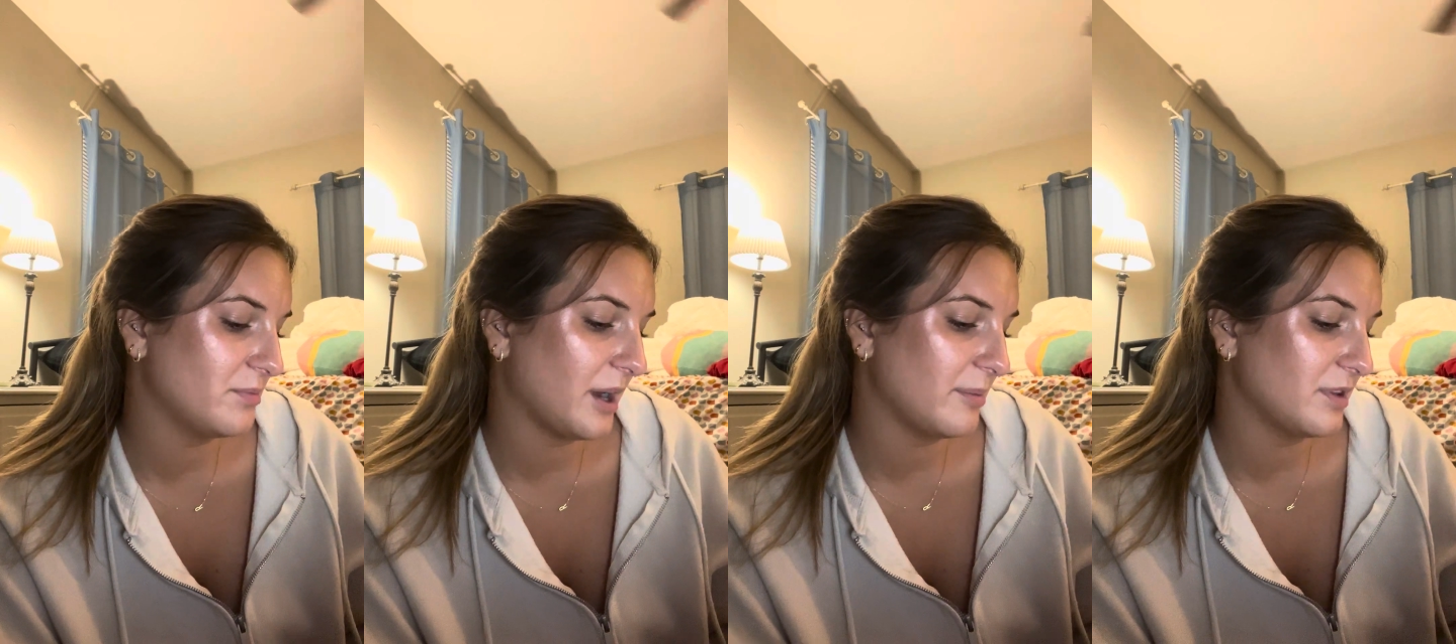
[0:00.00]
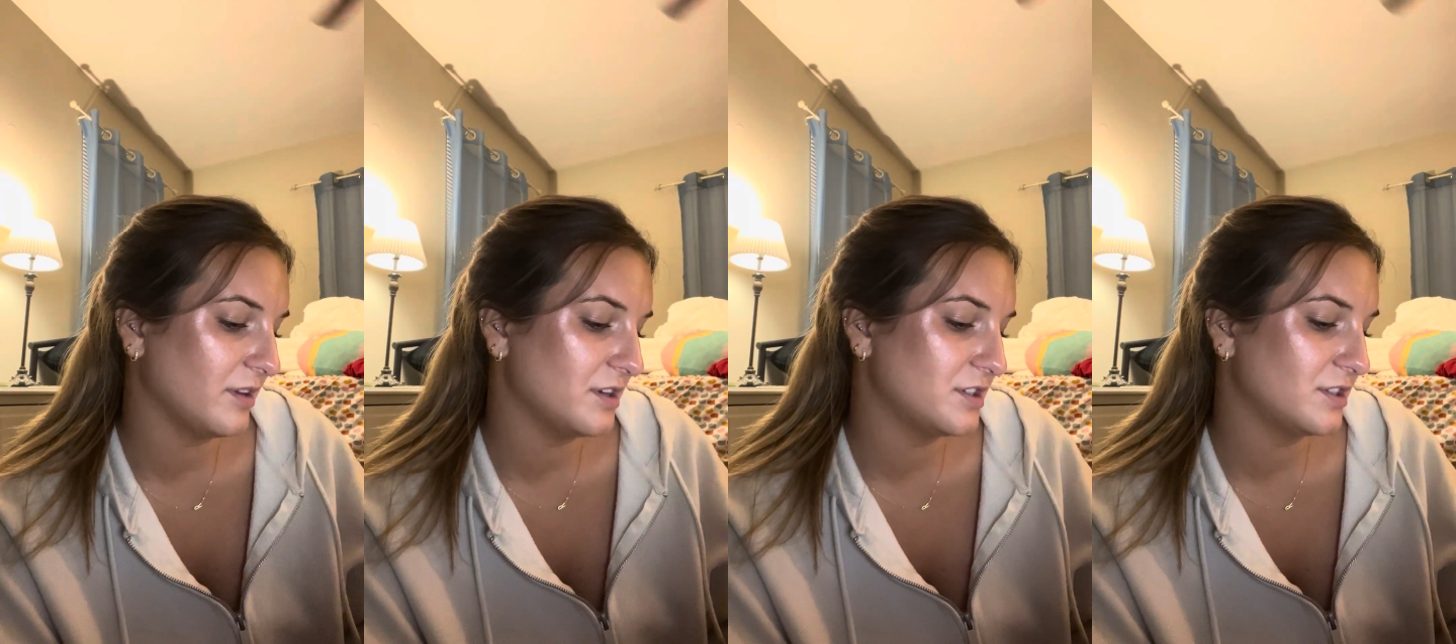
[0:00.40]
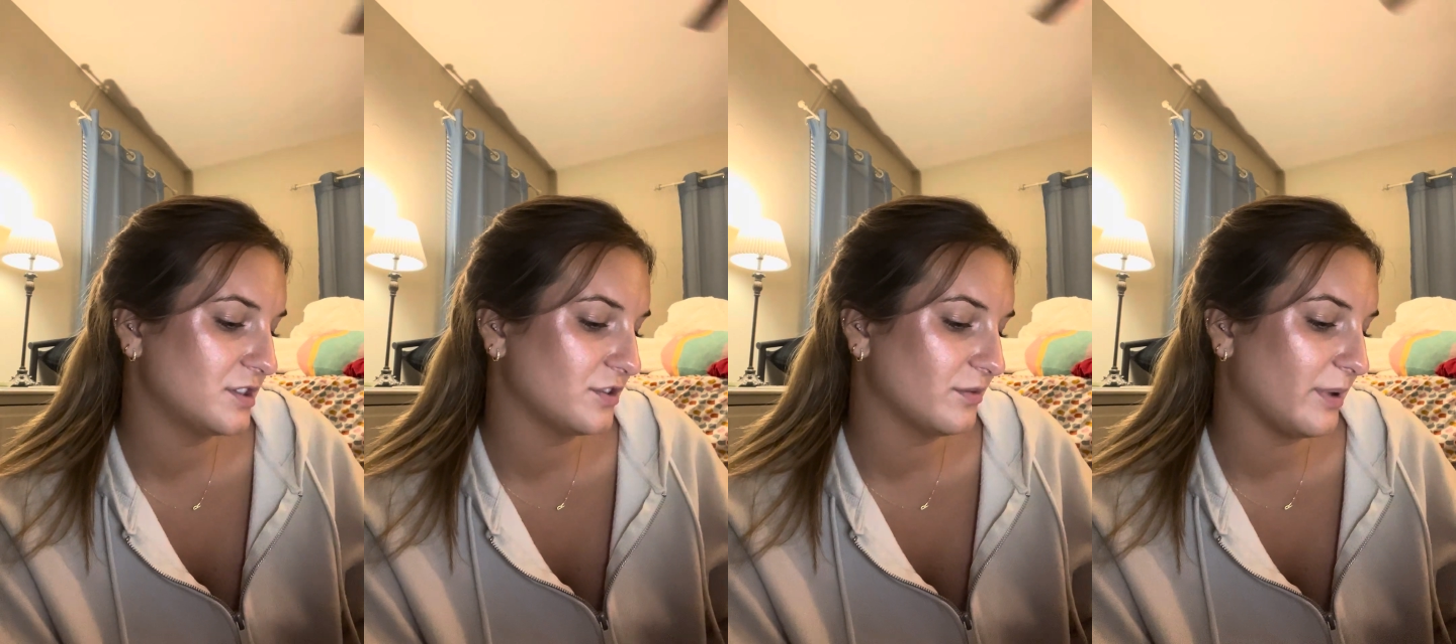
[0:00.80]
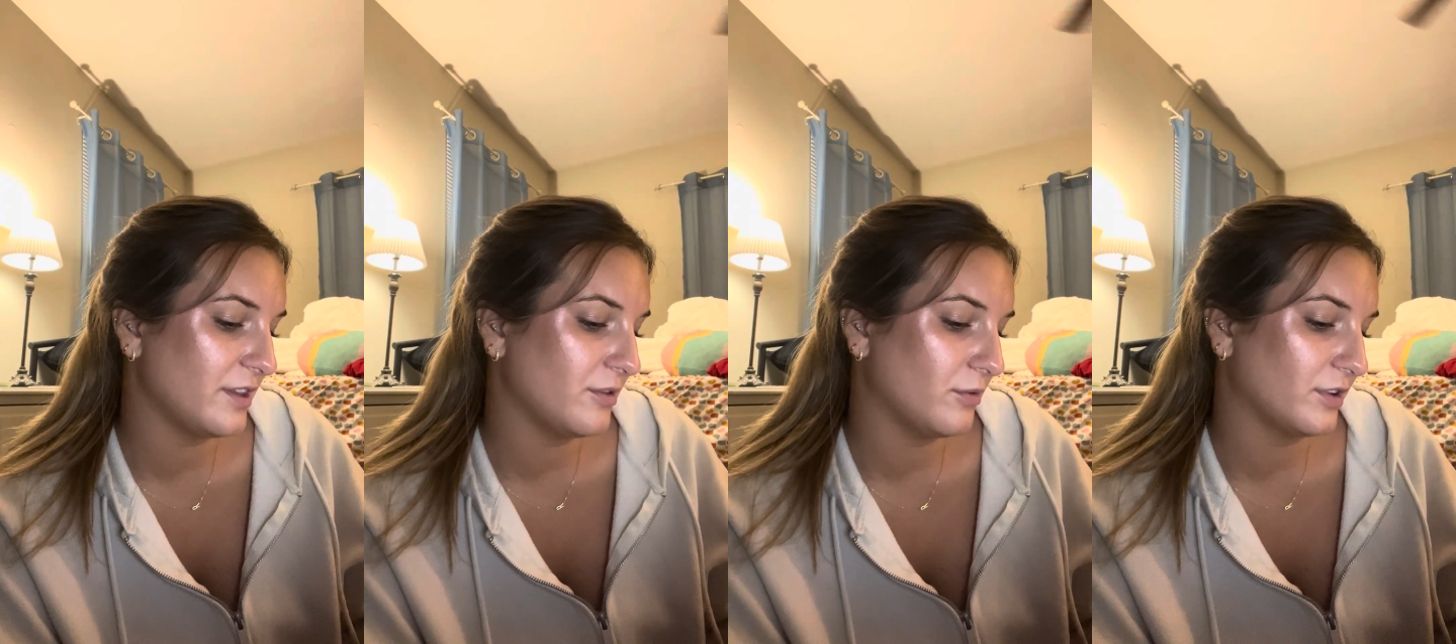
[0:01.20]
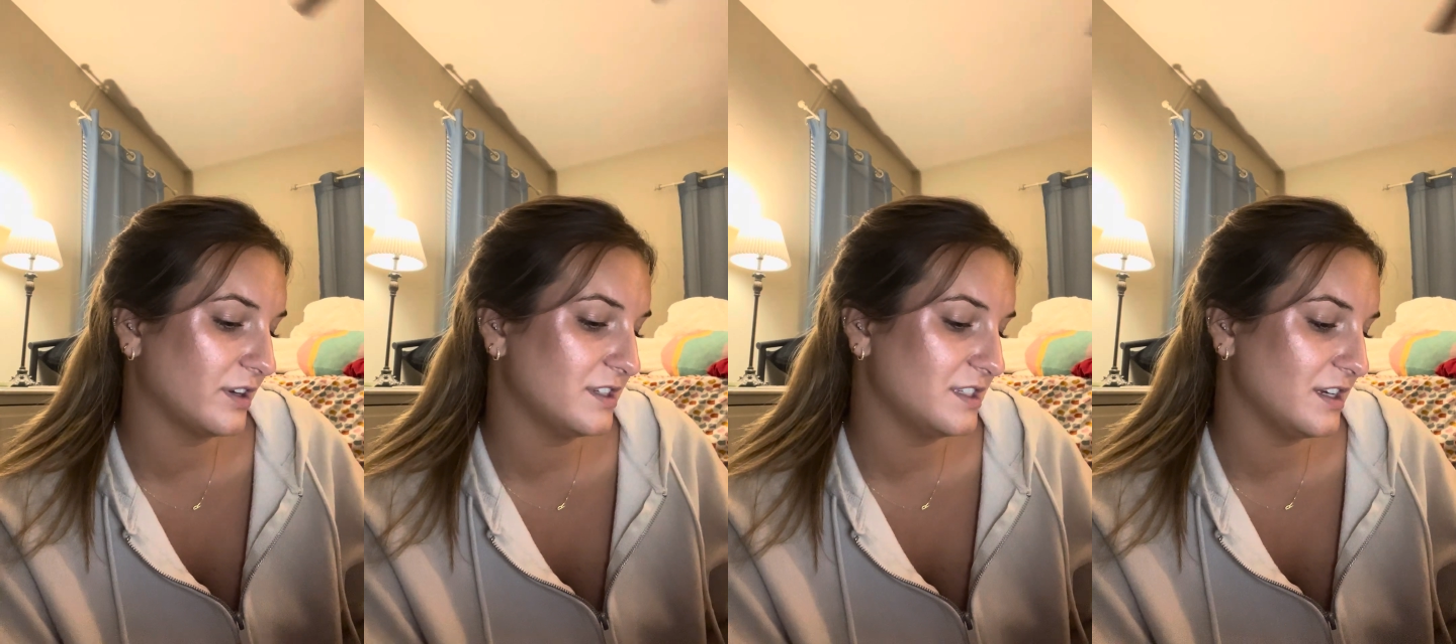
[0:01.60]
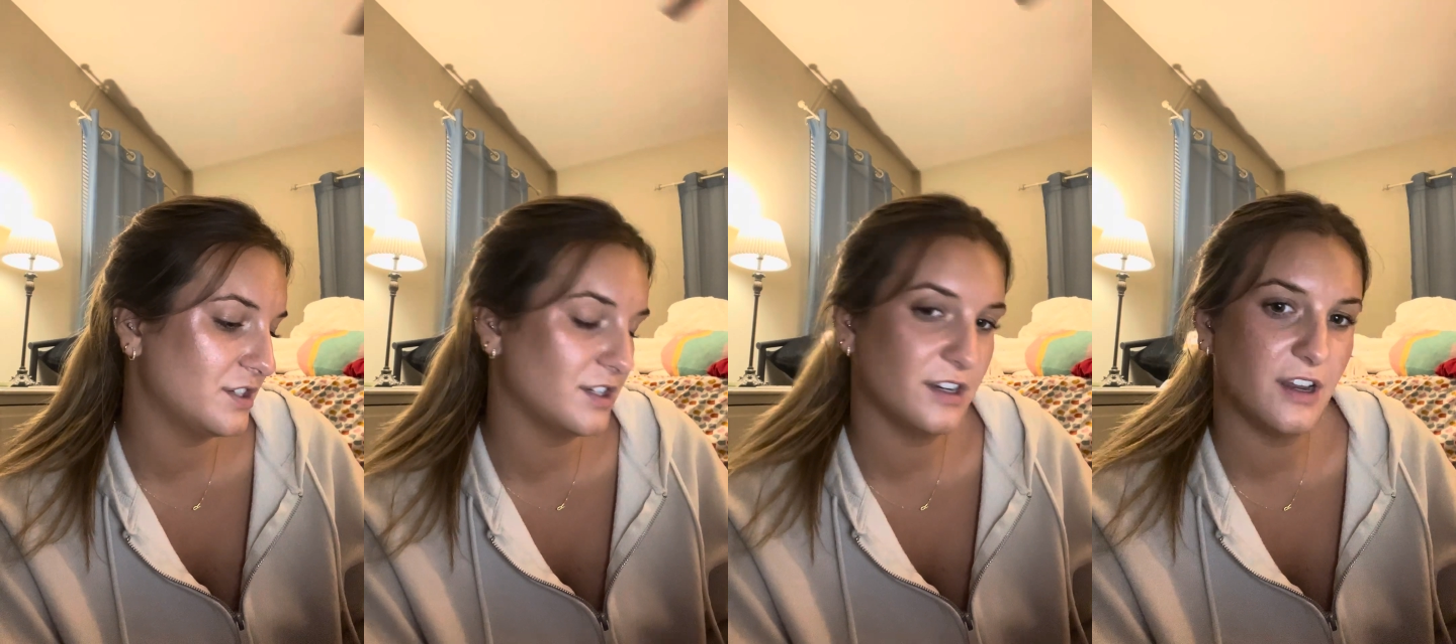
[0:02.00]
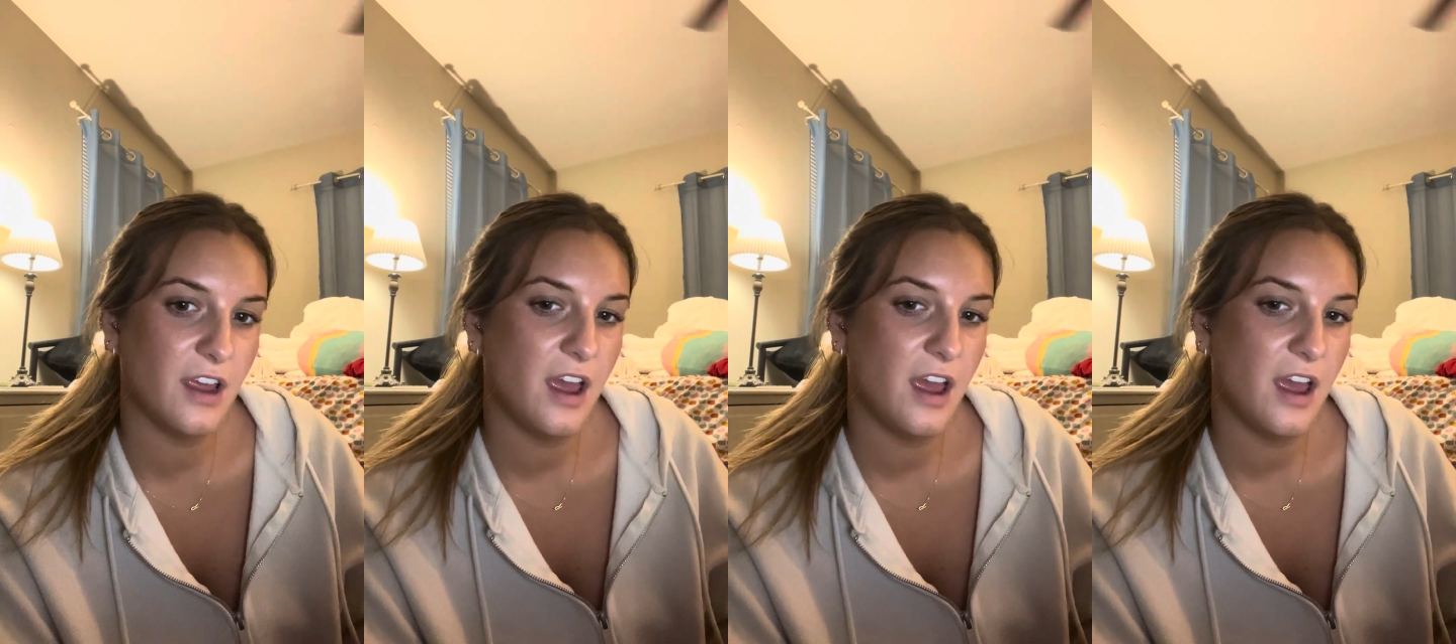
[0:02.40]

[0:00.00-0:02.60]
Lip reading: population served by the organization,